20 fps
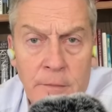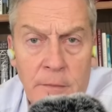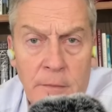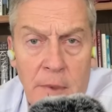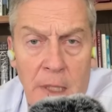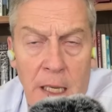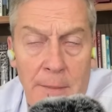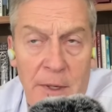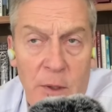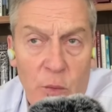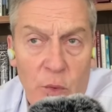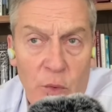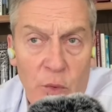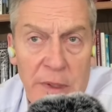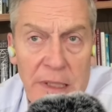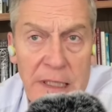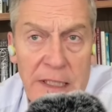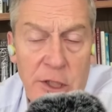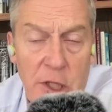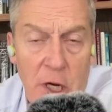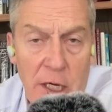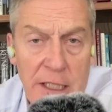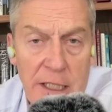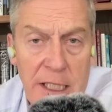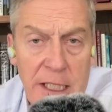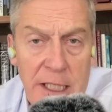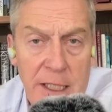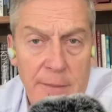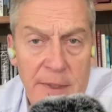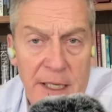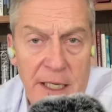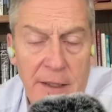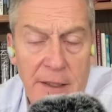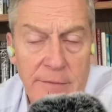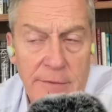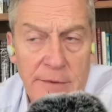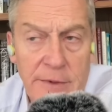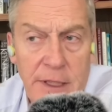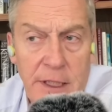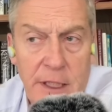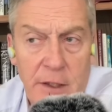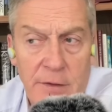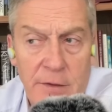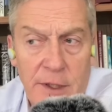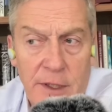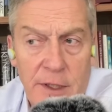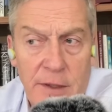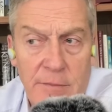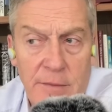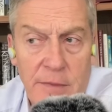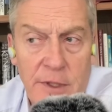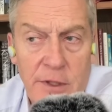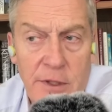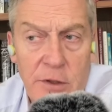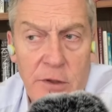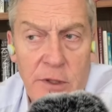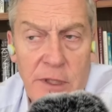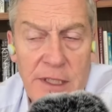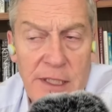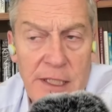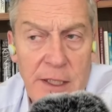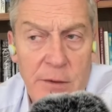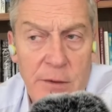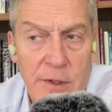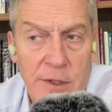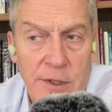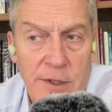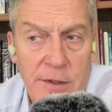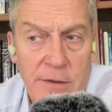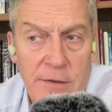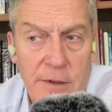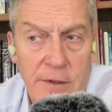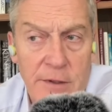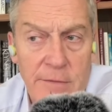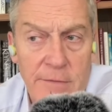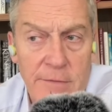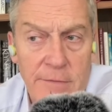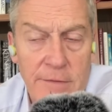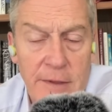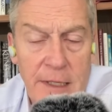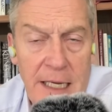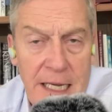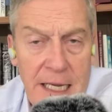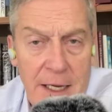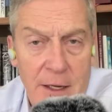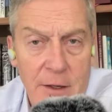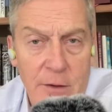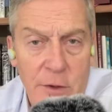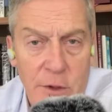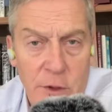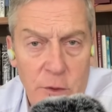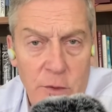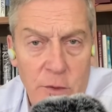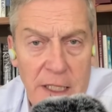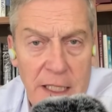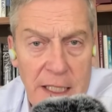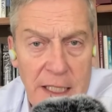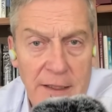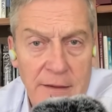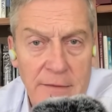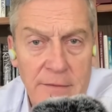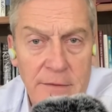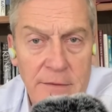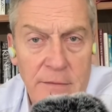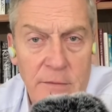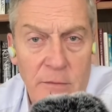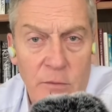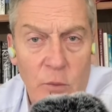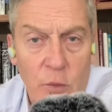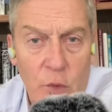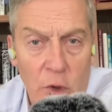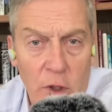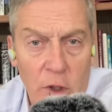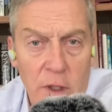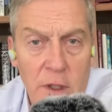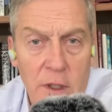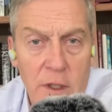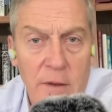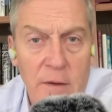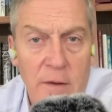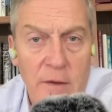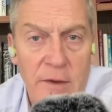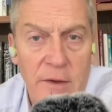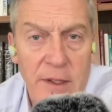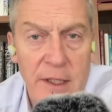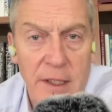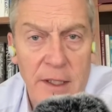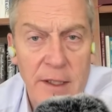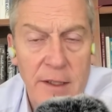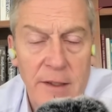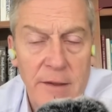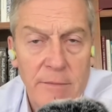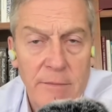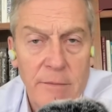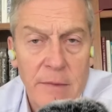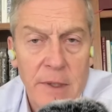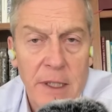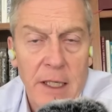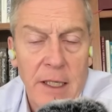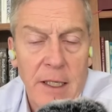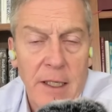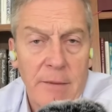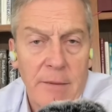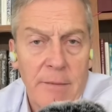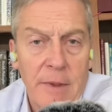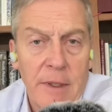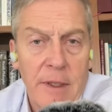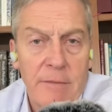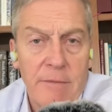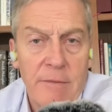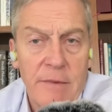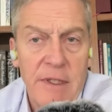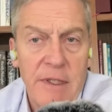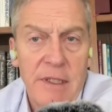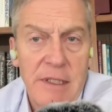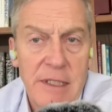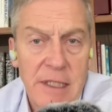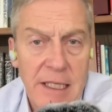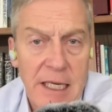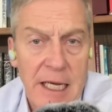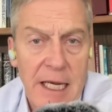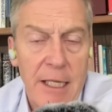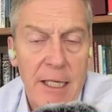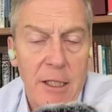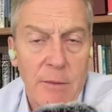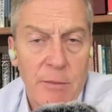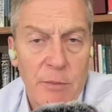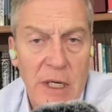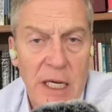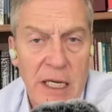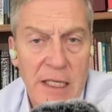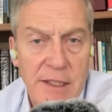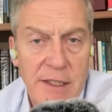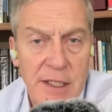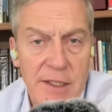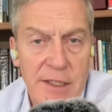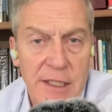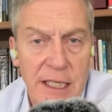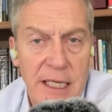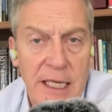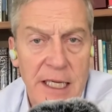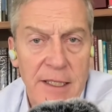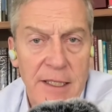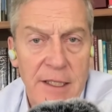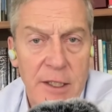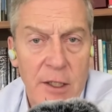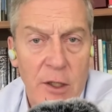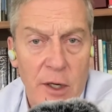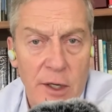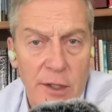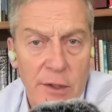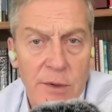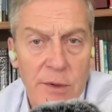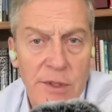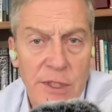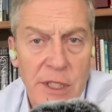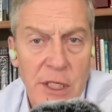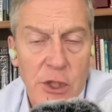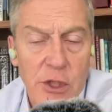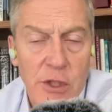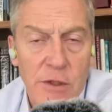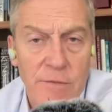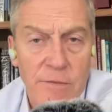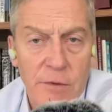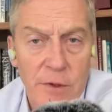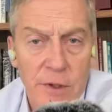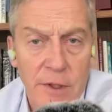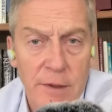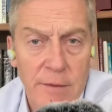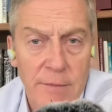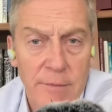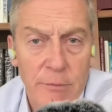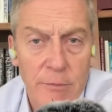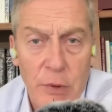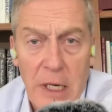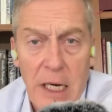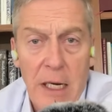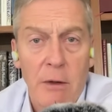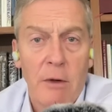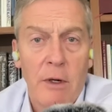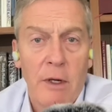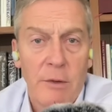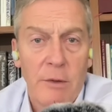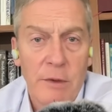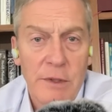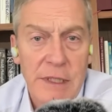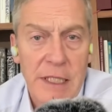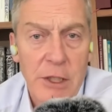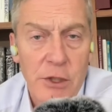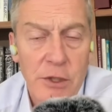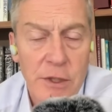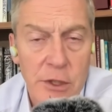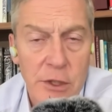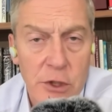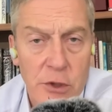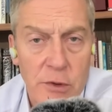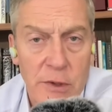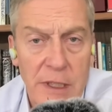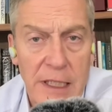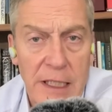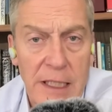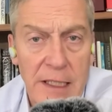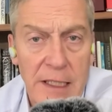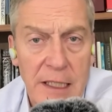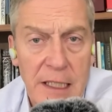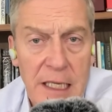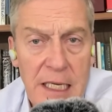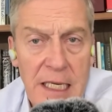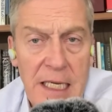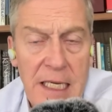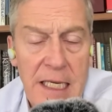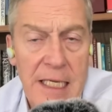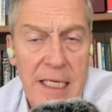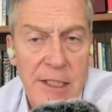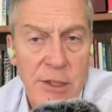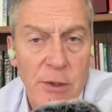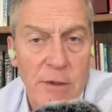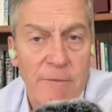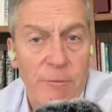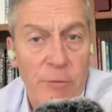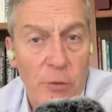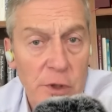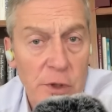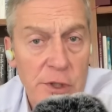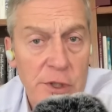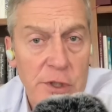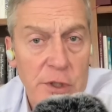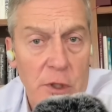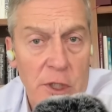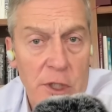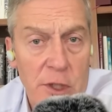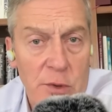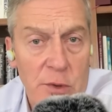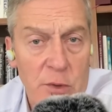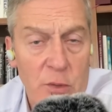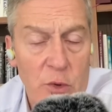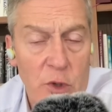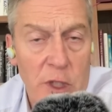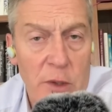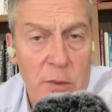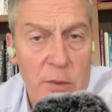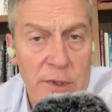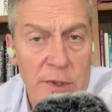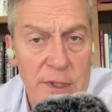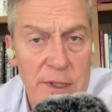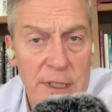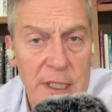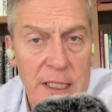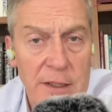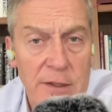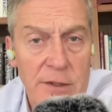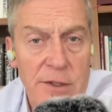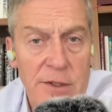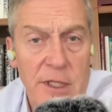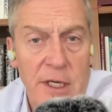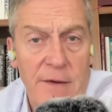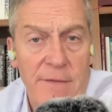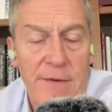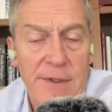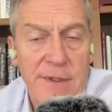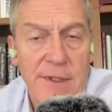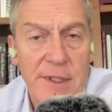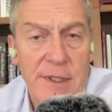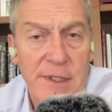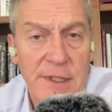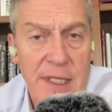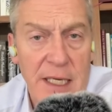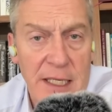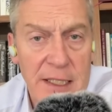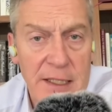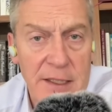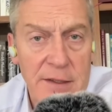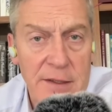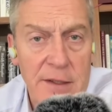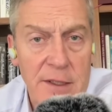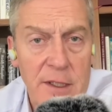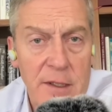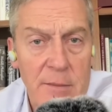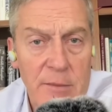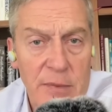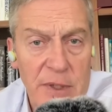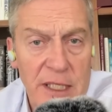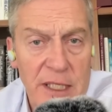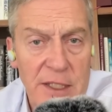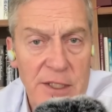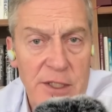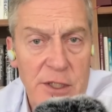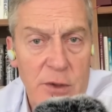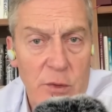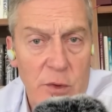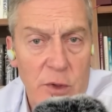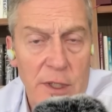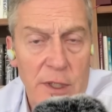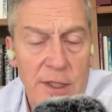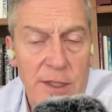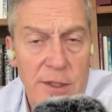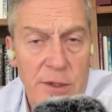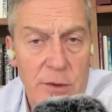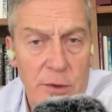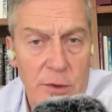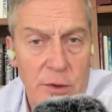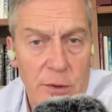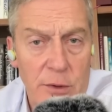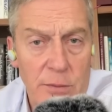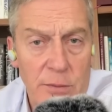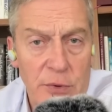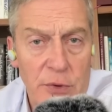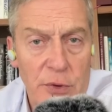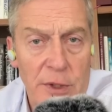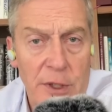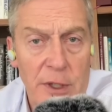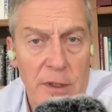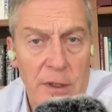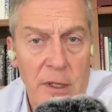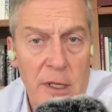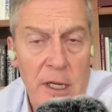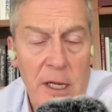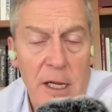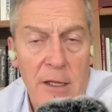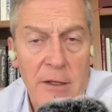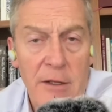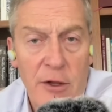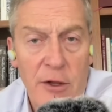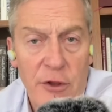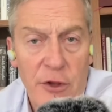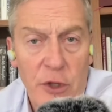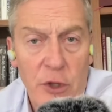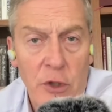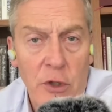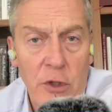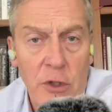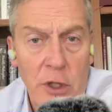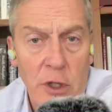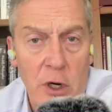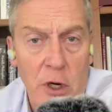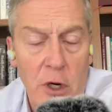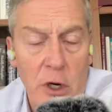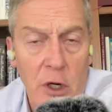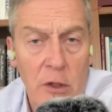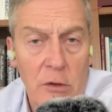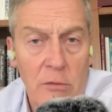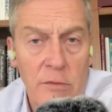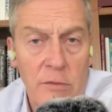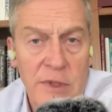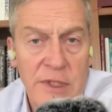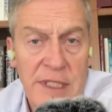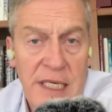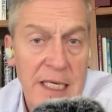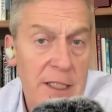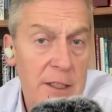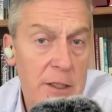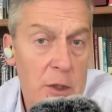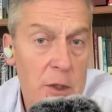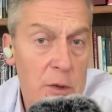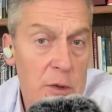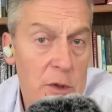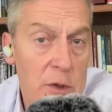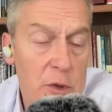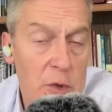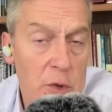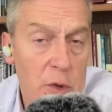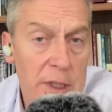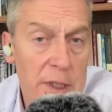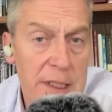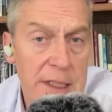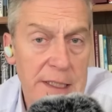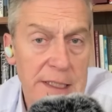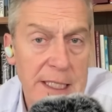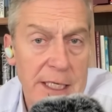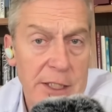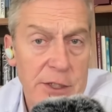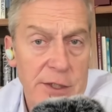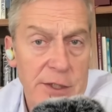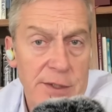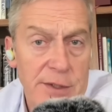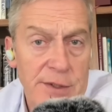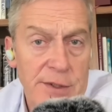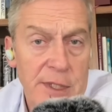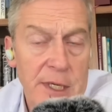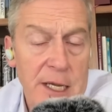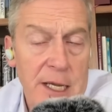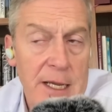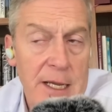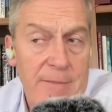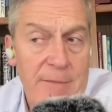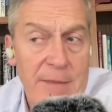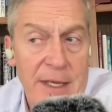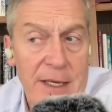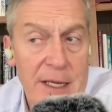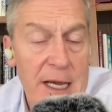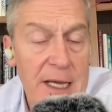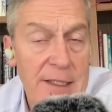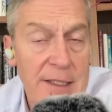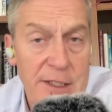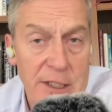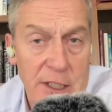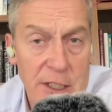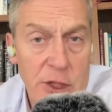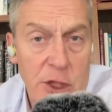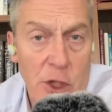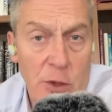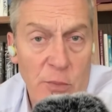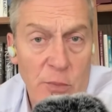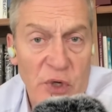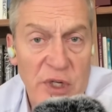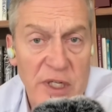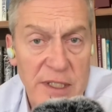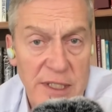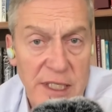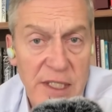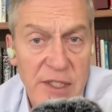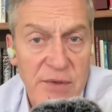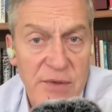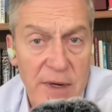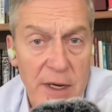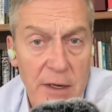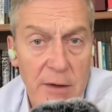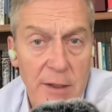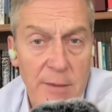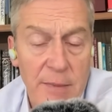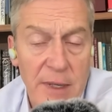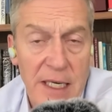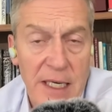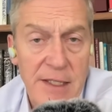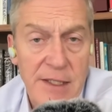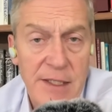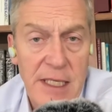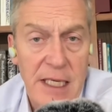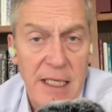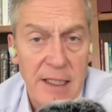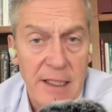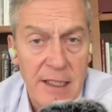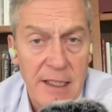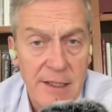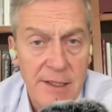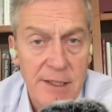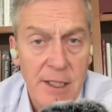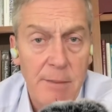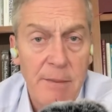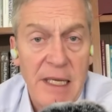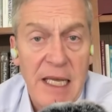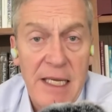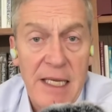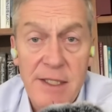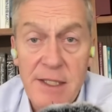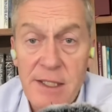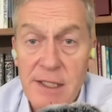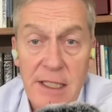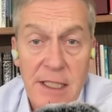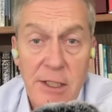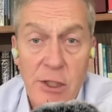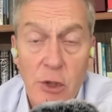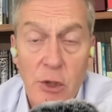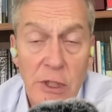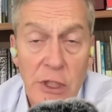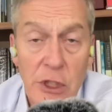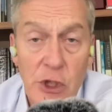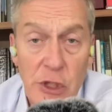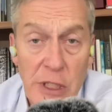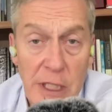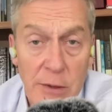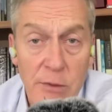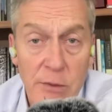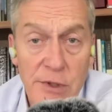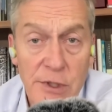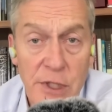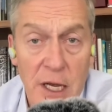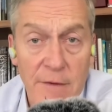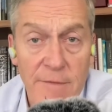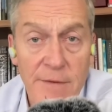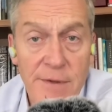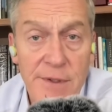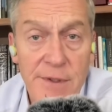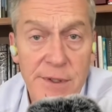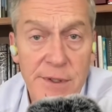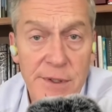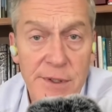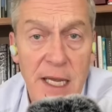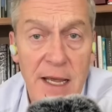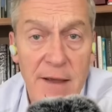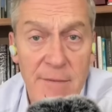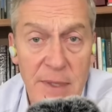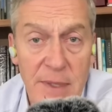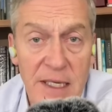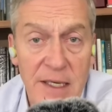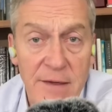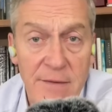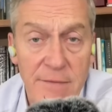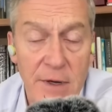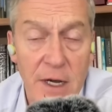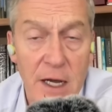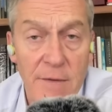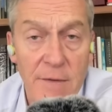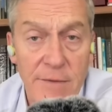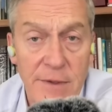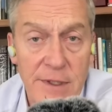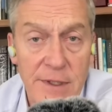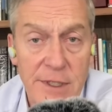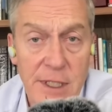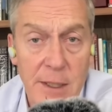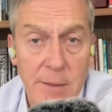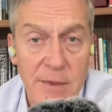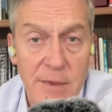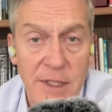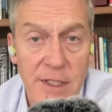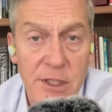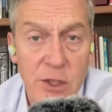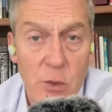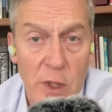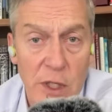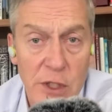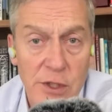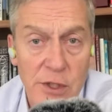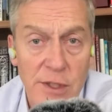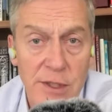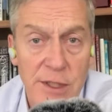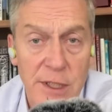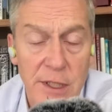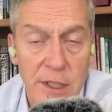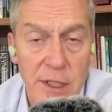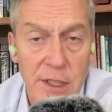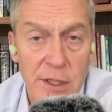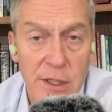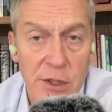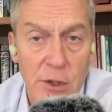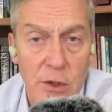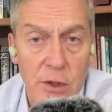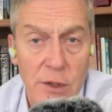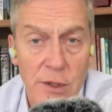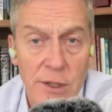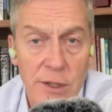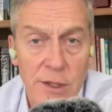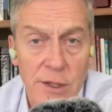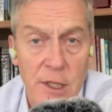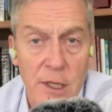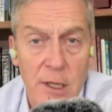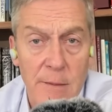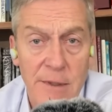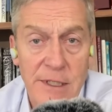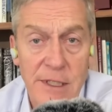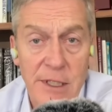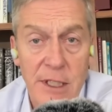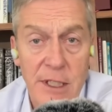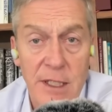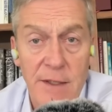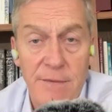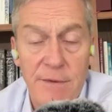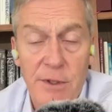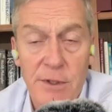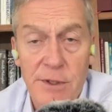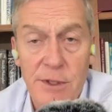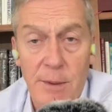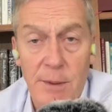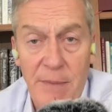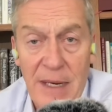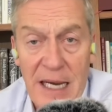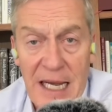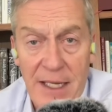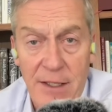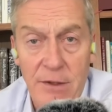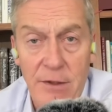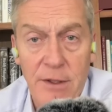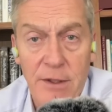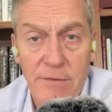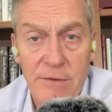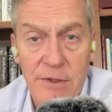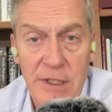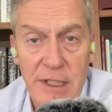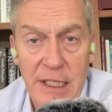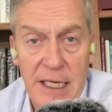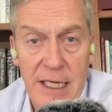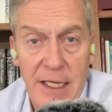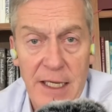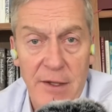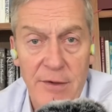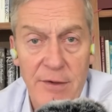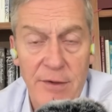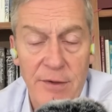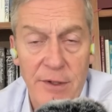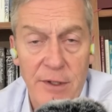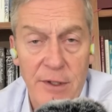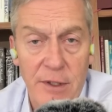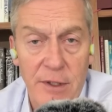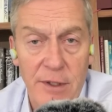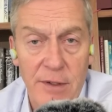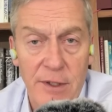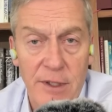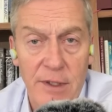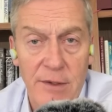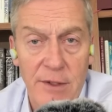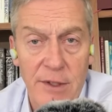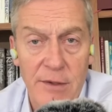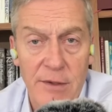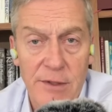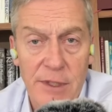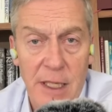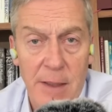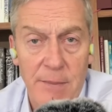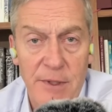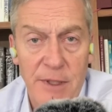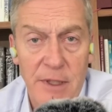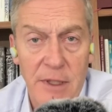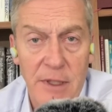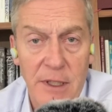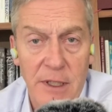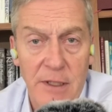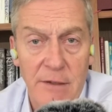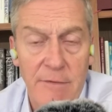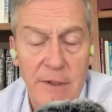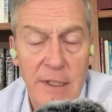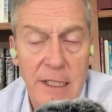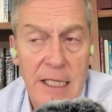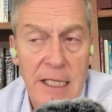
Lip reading: I mean, we're really talking about the dirty secrets of how you can work the denial process to get the authorization for the prior authorization that you need. And so it first starts with working with the doctor's office. The second place to work is through your employer. The third are state and local organizations. And to your point, it does vary by state. In some cases, the Attorney General's office have been involved in some of these questions and concerns, particularly if there's a pattern of denial that they're skeptical of.